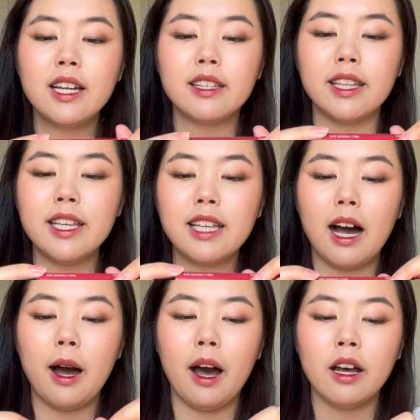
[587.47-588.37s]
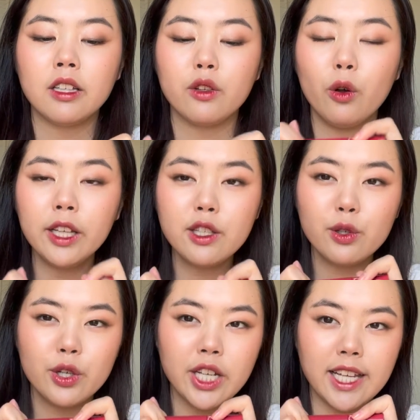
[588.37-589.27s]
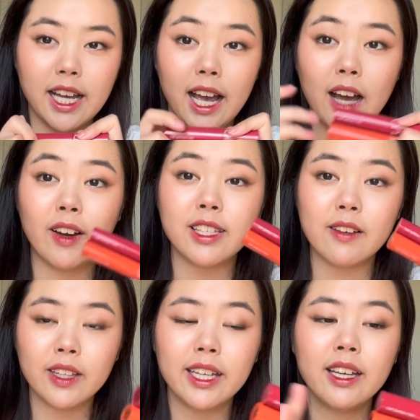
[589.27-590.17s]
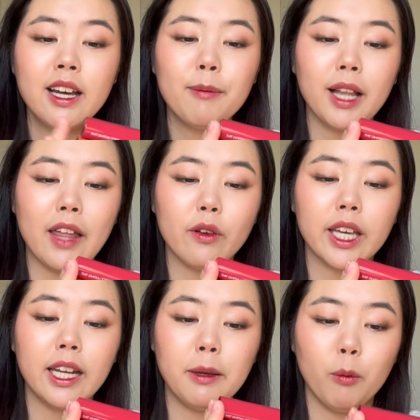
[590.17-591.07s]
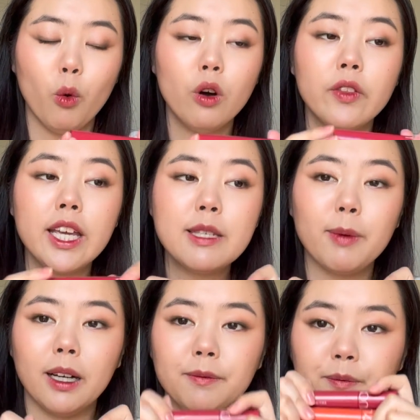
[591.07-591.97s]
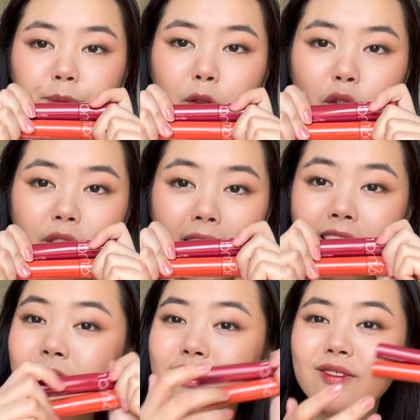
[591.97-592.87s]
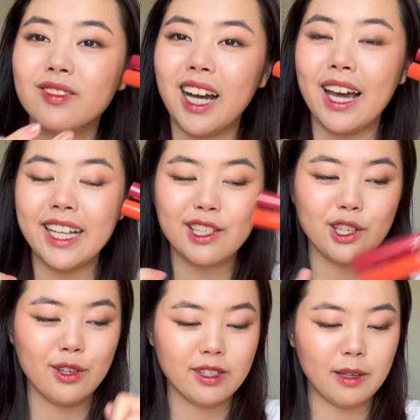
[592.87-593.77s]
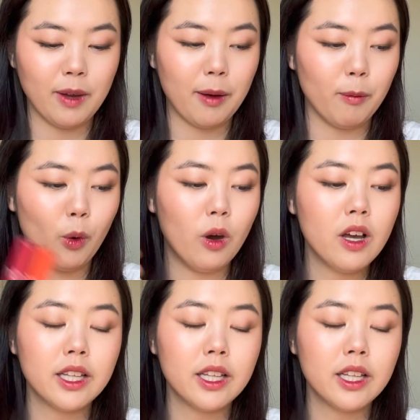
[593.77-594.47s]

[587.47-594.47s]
These are the only two shades I have. I definitely plan on getting more of these, but for now, I need to use them up more.